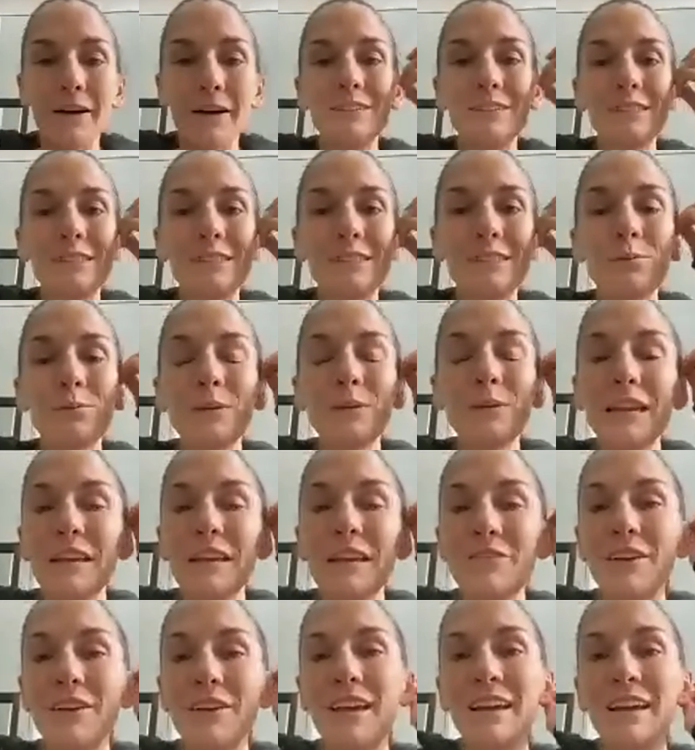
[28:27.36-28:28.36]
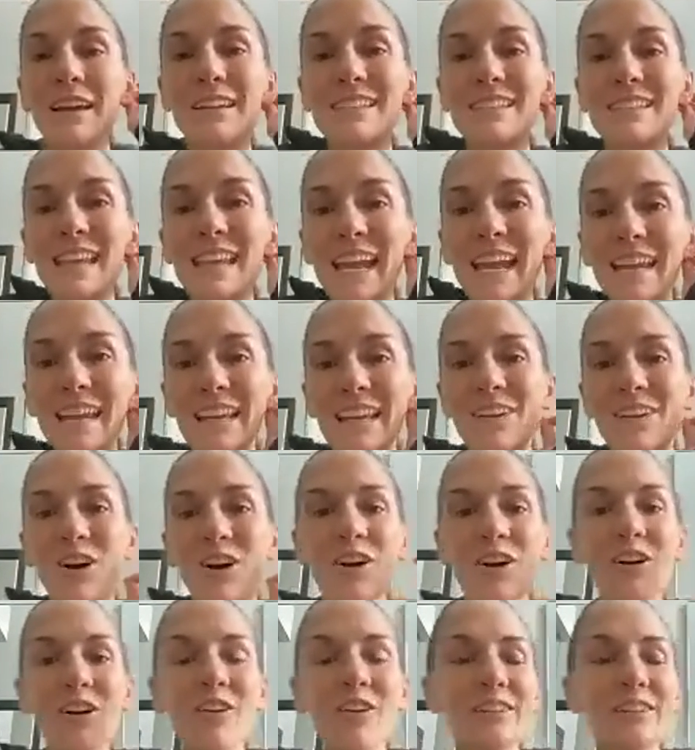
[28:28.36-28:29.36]
So we've taken
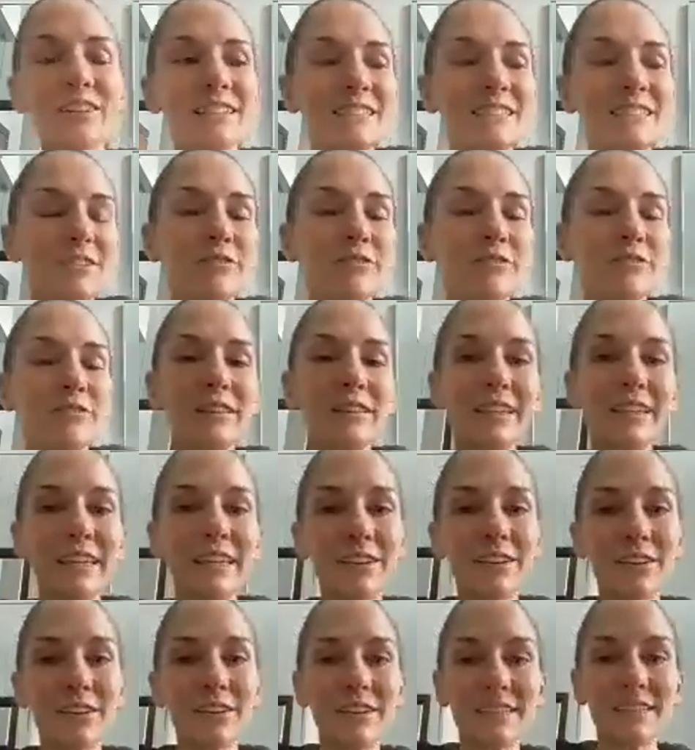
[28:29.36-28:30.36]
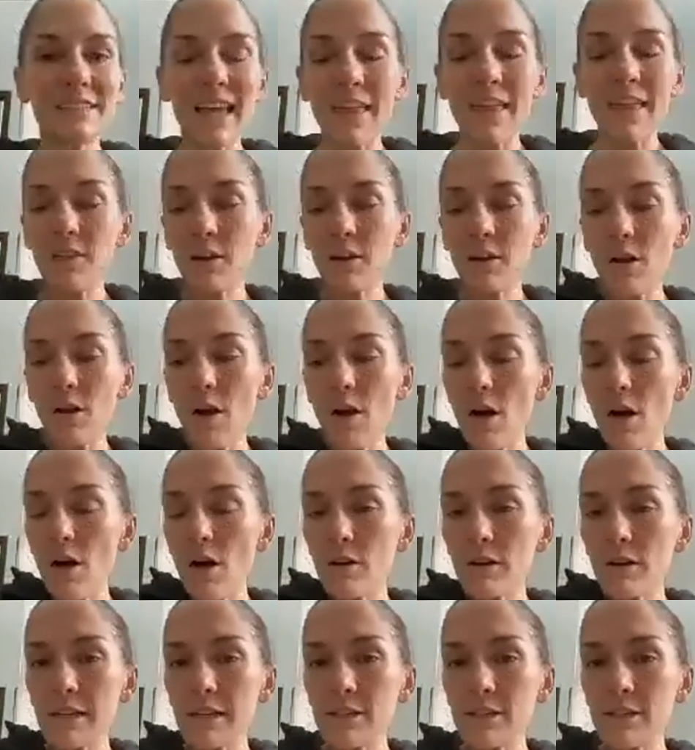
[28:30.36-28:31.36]
all these different leaders and they're all
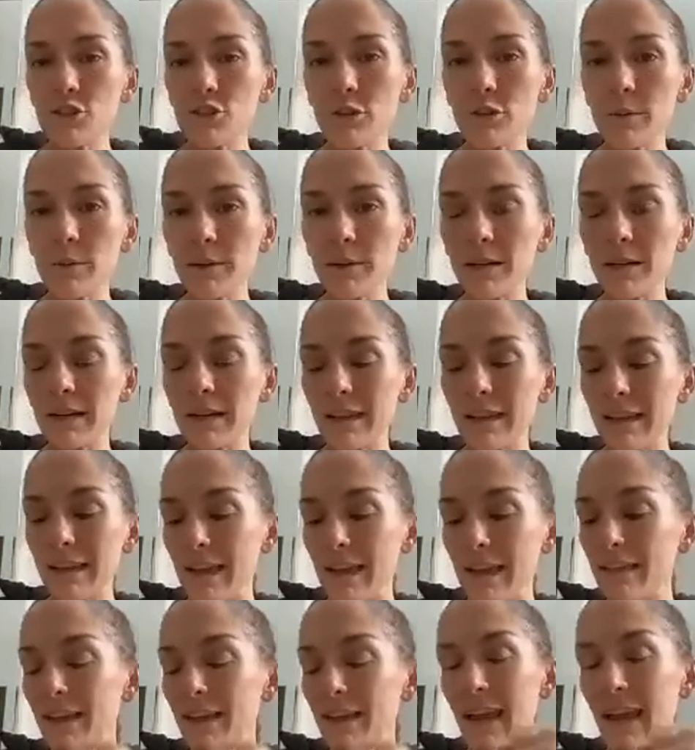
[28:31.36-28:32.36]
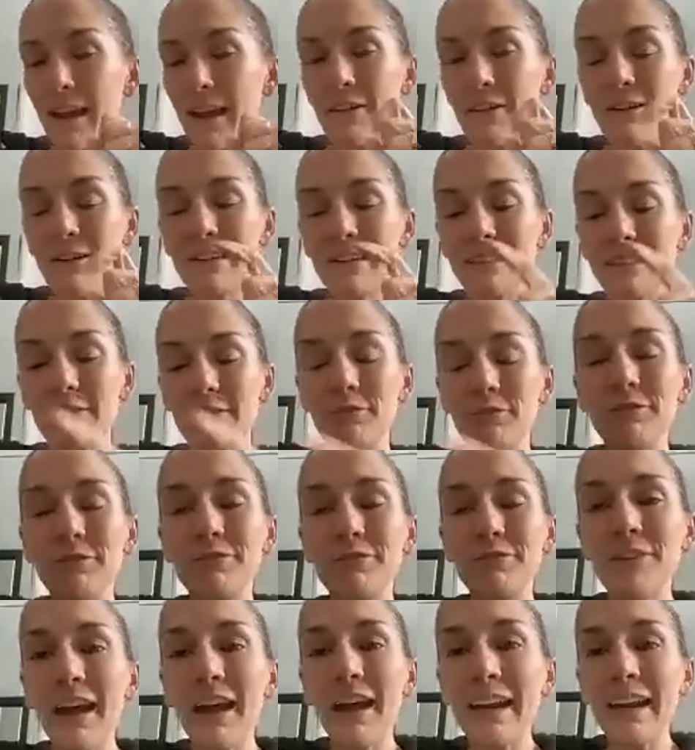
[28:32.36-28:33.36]
contributed in the areas of
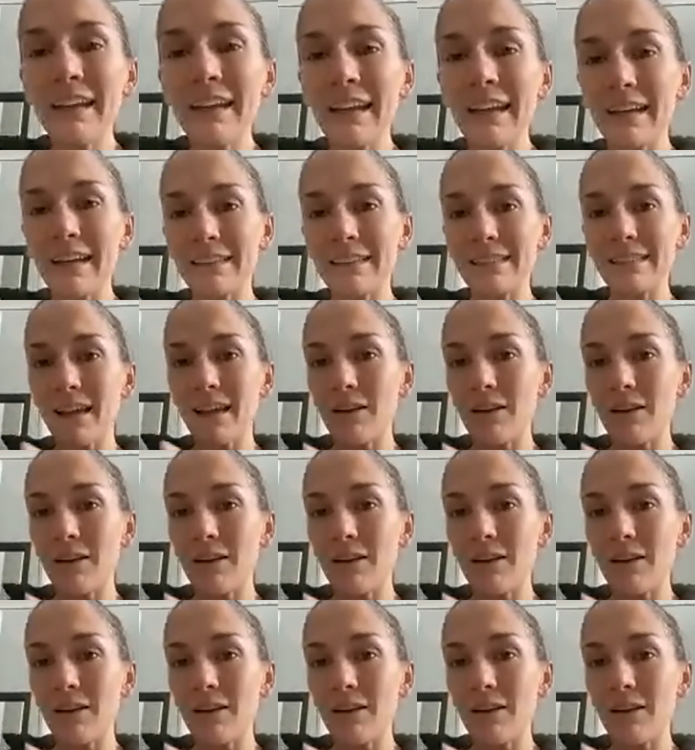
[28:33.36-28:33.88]
finance,